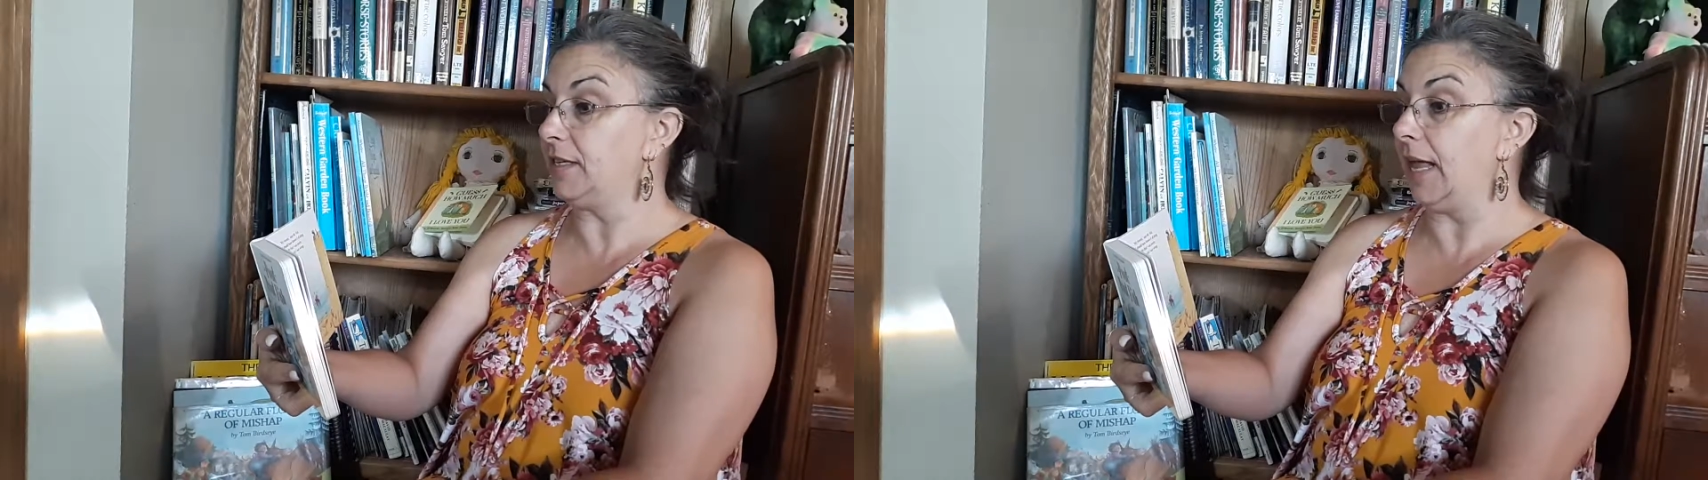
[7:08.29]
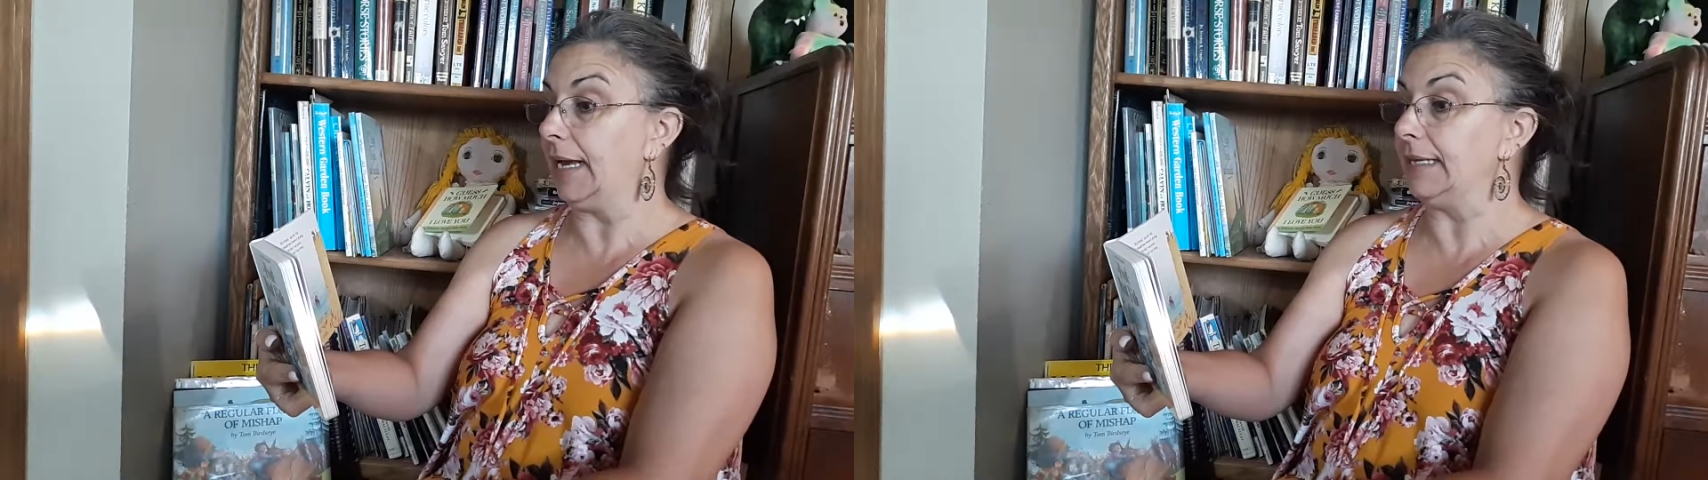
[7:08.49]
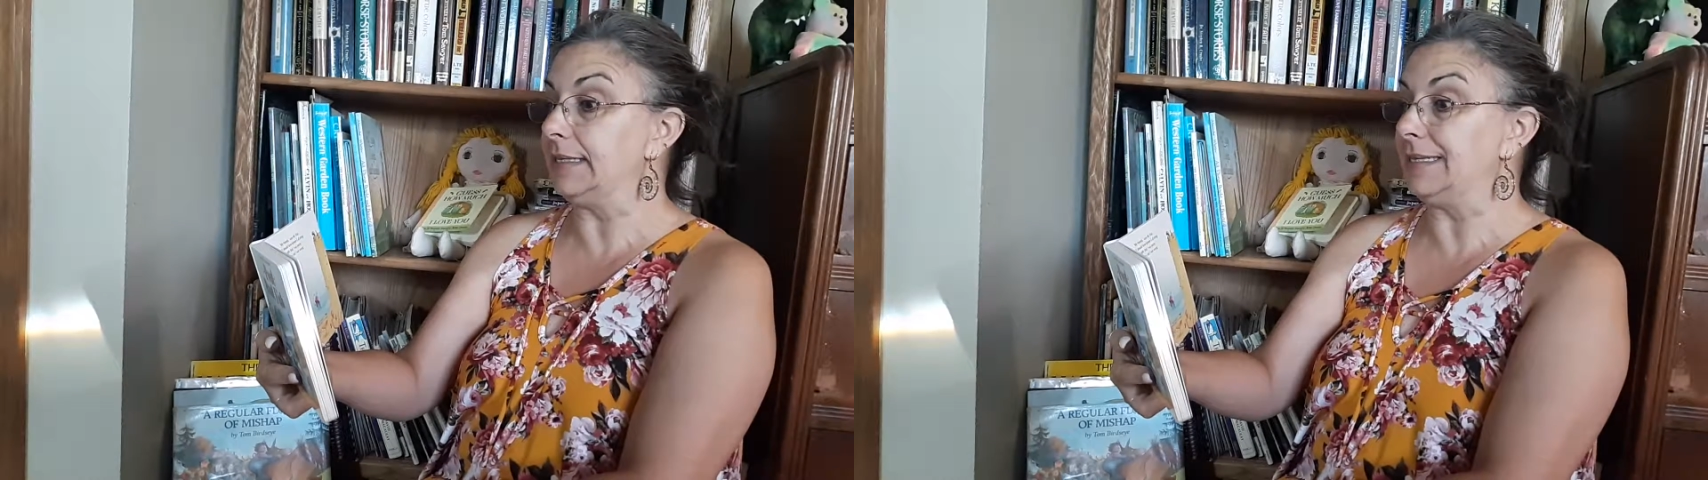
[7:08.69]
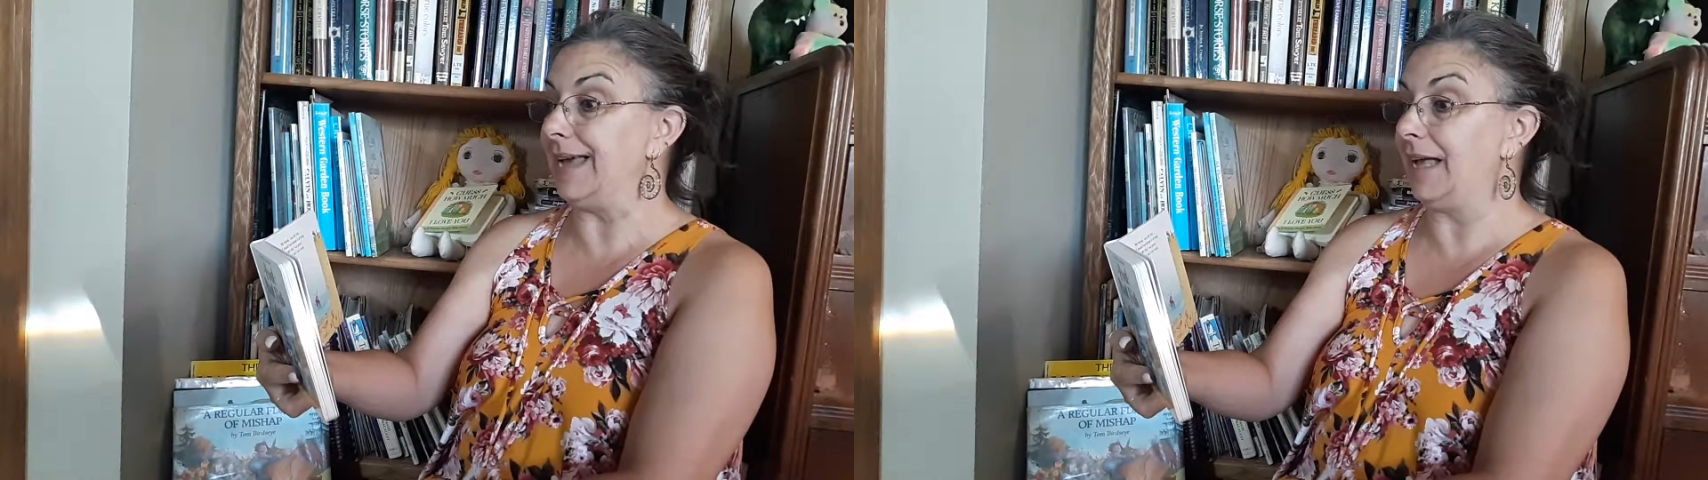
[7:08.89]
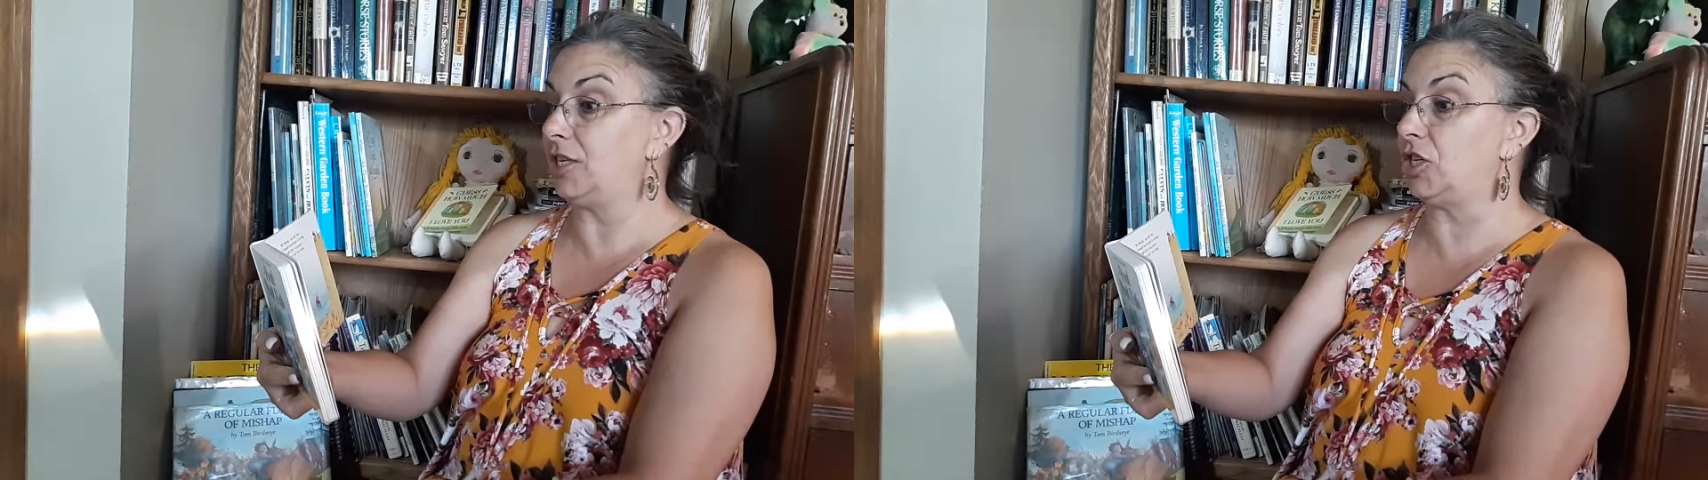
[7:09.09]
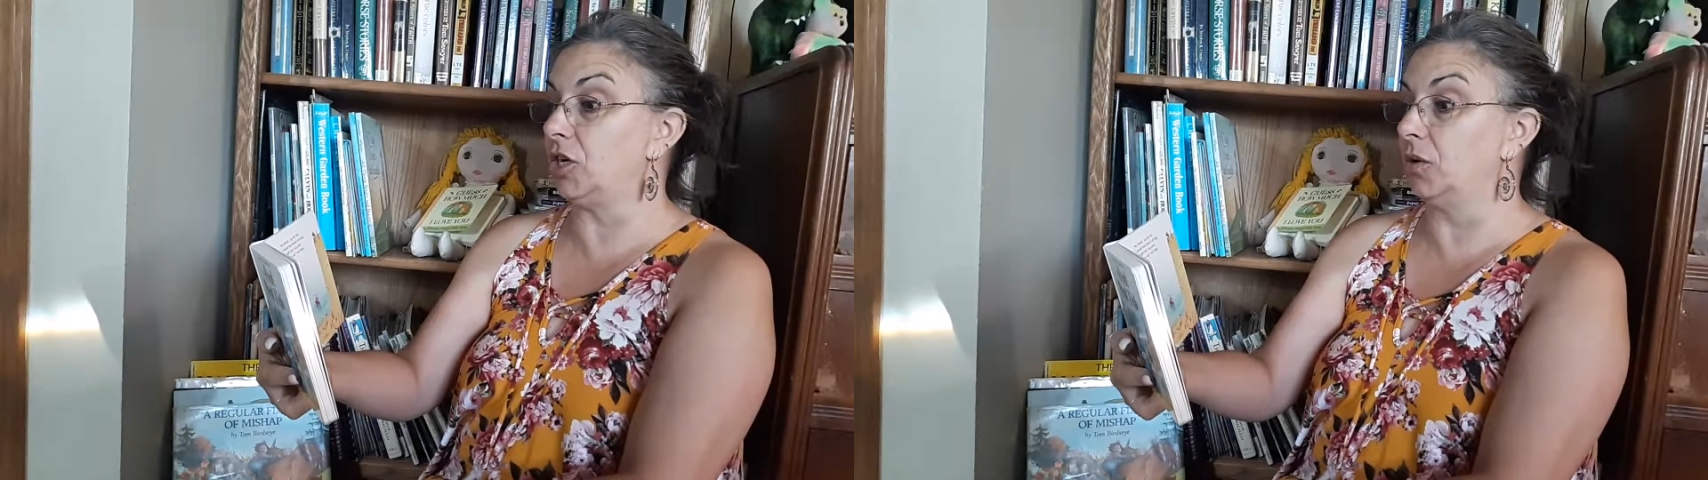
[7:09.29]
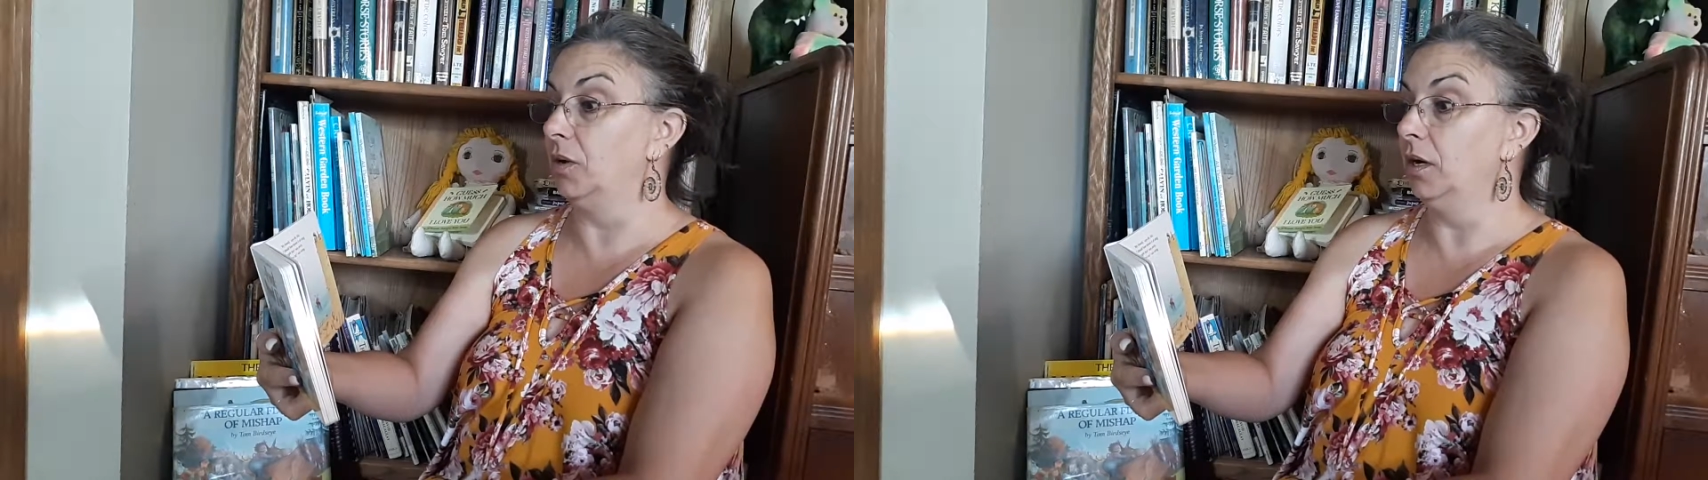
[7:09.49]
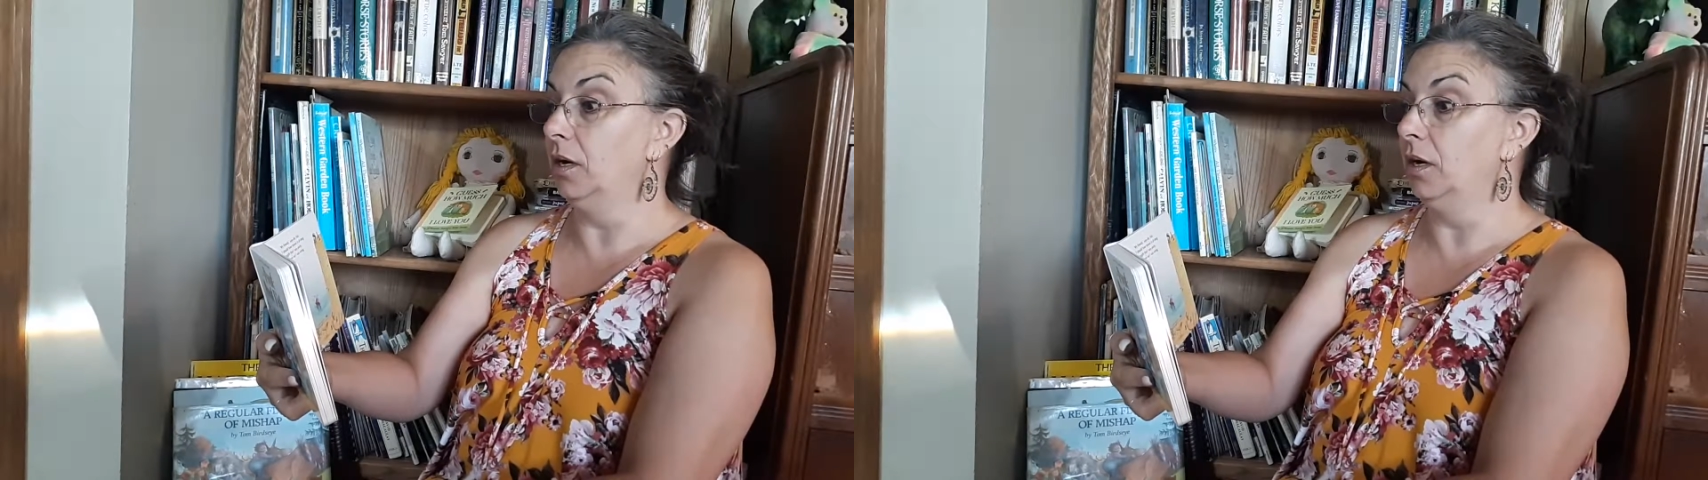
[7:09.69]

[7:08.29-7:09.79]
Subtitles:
like a statue.